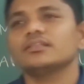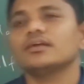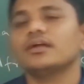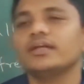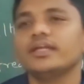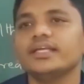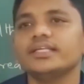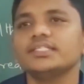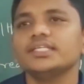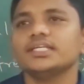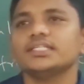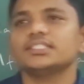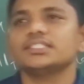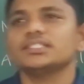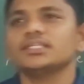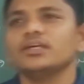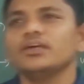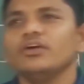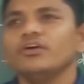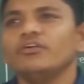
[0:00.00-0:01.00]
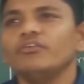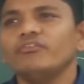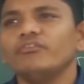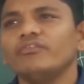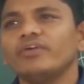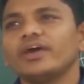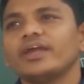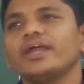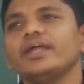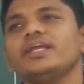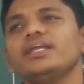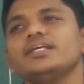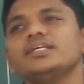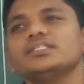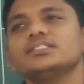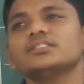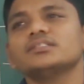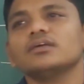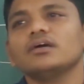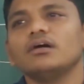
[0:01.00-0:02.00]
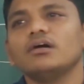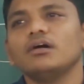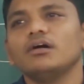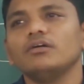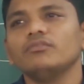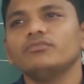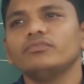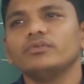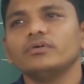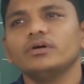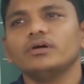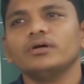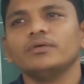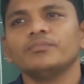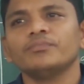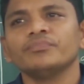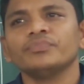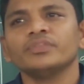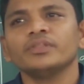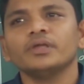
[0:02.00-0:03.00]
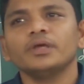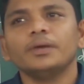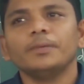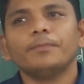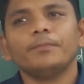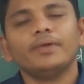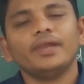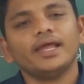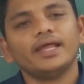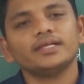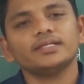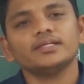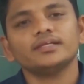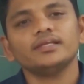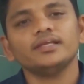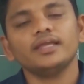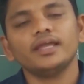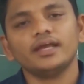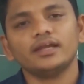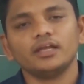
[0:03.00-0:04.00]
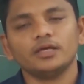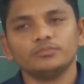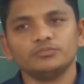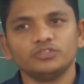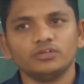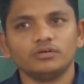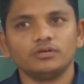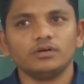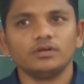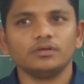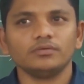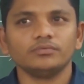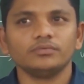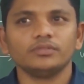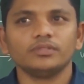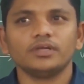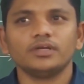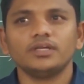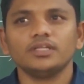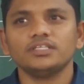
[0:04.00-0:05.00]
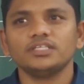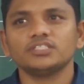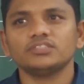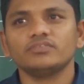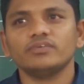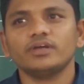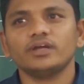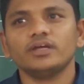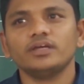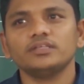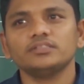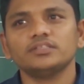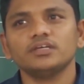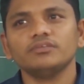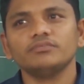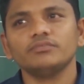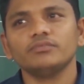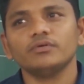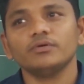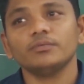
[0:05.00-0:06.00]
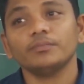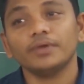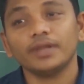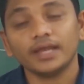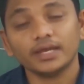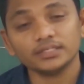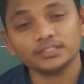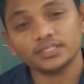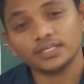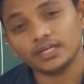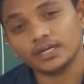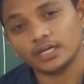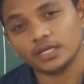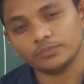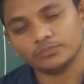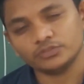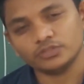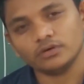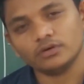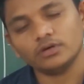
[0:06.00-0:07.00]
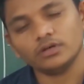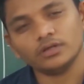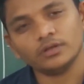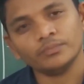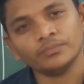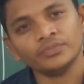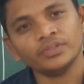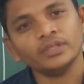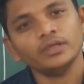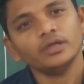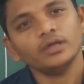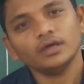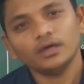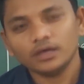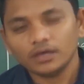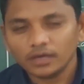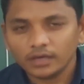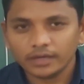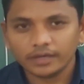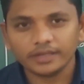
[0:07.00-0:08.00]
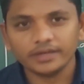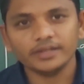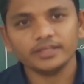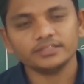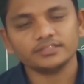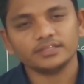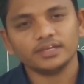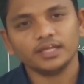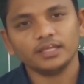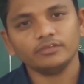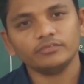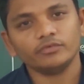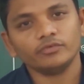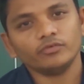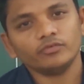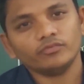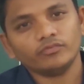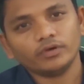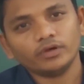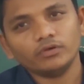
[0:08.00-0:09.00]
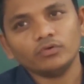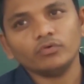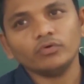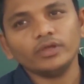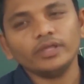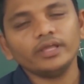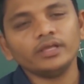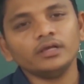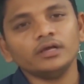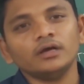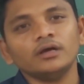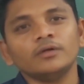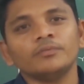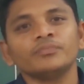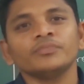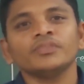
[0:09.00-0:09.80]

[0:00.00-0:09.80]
36 varieties of plant he had observed. 36 varieties of plants he had observed in his life for knowing